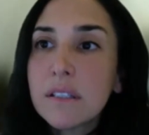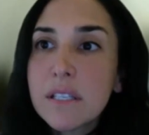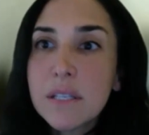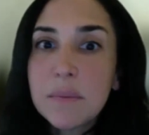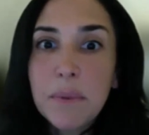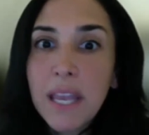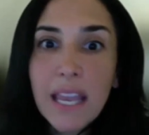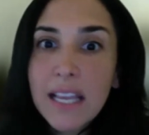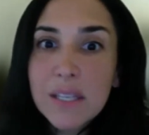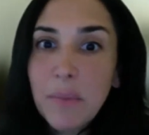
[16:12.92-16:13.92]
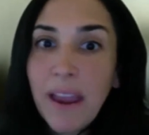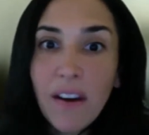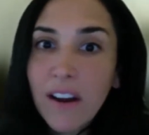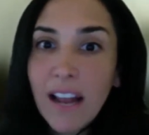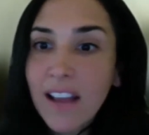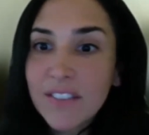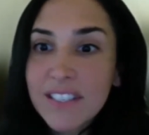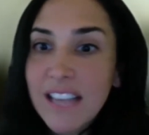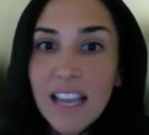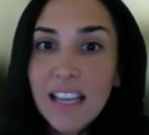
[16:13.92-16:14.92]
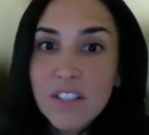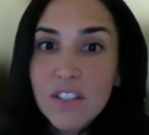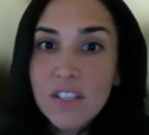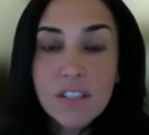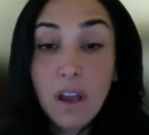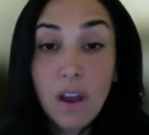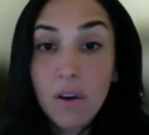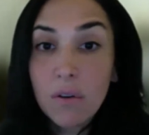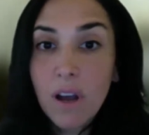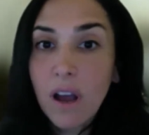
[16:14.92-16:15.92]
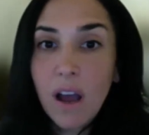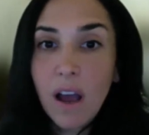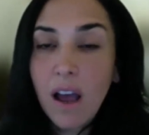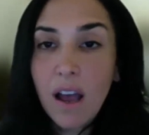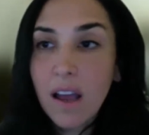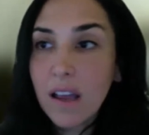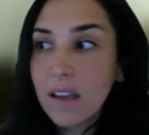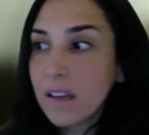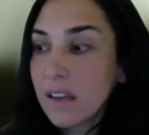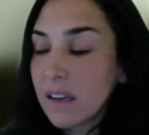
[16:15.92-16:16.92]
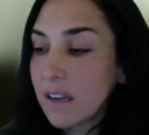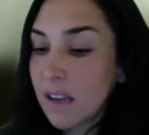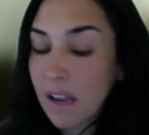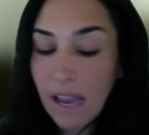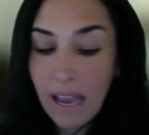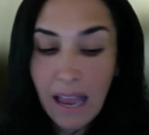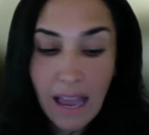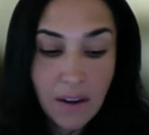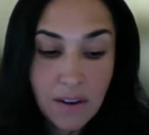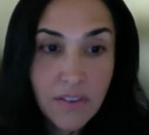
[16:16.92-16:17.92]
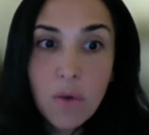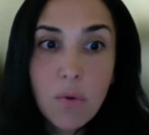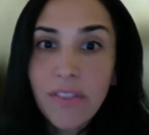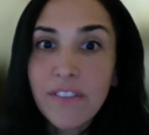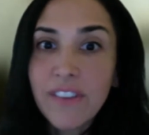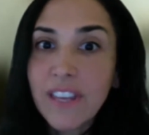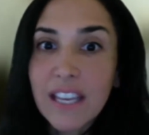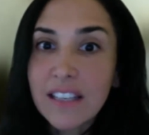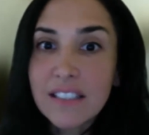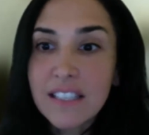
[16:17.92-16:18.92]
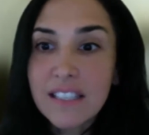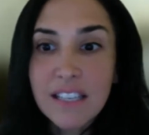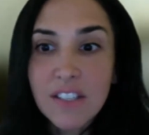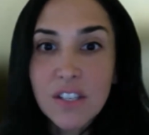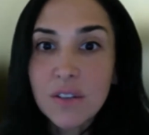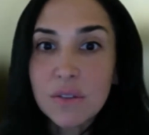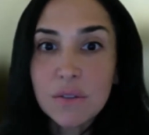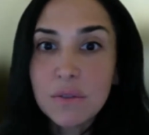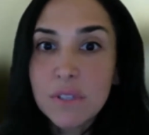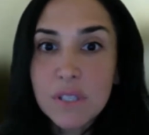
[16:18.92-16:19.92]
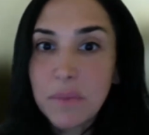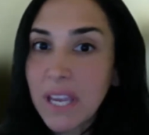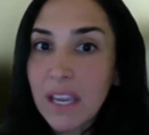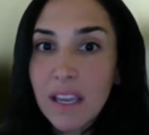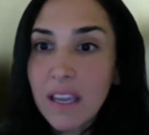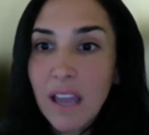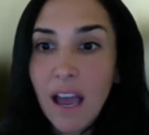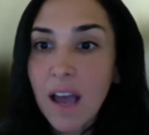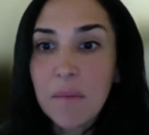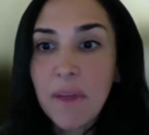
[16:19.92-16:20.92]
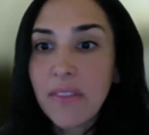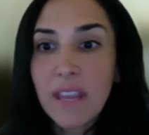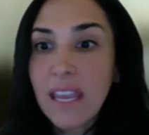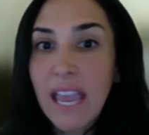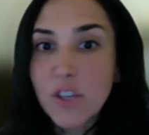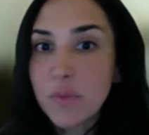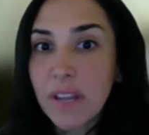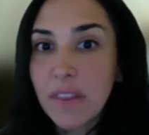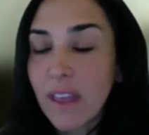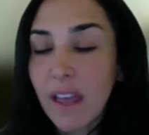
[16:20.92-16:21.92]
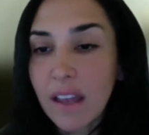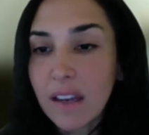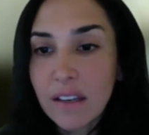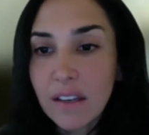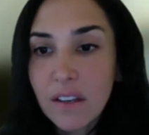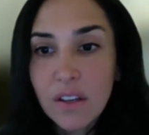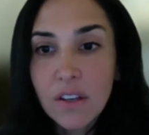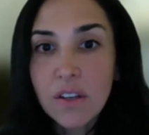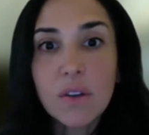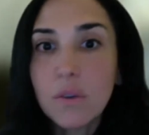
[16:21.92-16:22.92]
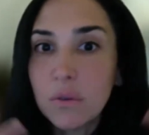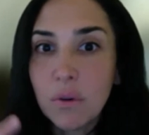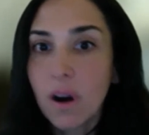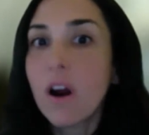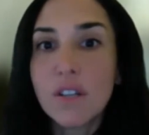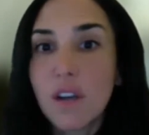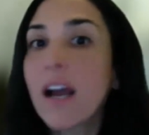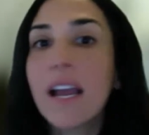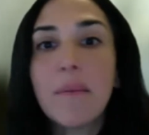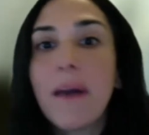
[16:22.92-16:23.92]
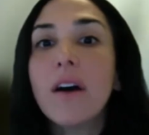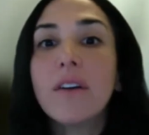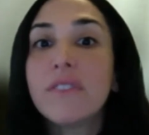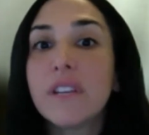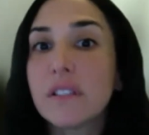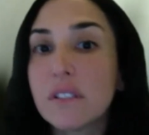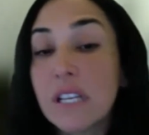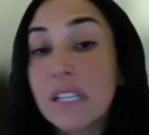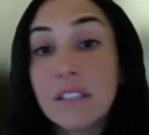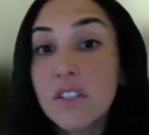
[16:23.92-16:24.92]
Speaking as a parent, I have to say it's just so, I don't even know what the feeling is listening to you speak, and the engagement that you are talking about feels like